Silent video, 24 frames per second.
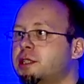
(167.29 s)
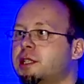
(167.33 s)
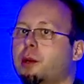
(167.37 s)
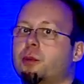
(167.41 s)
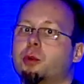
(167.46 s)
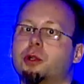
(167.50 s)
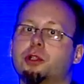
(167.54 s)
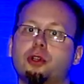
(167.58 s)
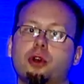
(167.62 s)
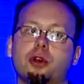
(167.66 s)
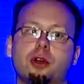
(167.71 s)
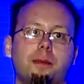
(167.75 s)
I
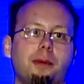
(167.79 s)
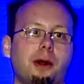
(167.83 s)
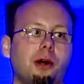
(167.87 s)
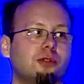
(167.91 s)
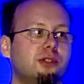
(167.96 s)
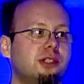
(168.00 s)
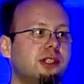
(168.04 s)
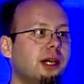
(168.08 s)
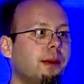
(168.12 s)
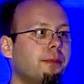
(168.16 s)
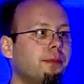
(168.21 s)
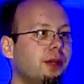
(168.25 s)
will talk about
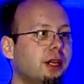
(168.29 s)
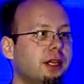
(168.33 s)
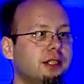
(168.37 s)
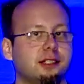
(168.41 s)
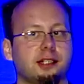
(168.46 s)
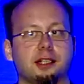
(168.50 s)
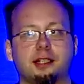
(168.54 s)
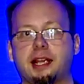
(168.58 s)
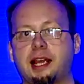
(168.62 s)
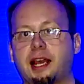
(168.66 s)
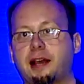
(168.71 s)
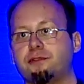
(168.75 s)
some things
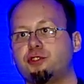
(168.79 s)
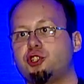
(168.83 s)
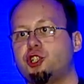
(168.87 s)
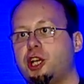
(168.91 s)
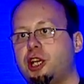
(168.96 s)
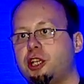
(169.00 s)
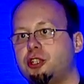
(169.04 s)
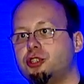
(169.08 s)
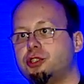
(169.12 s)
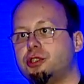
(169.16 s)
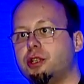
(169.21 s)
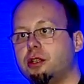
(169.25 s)
that have
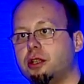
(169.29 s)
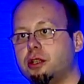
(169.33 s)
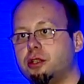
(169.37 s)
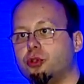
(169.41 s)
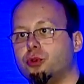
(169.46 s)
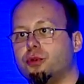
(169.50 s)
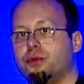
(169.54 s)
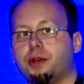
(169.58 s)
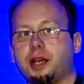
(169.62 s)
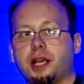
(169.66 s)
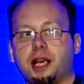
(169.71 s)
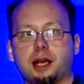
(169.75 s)
changed in the new
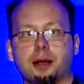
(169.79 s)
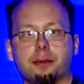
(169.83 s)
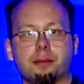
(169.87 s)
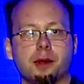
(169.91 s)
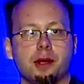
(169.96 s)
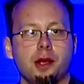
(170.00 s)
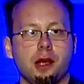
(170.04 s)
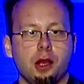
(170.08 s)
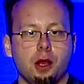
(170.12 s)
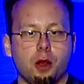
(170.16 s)
VM,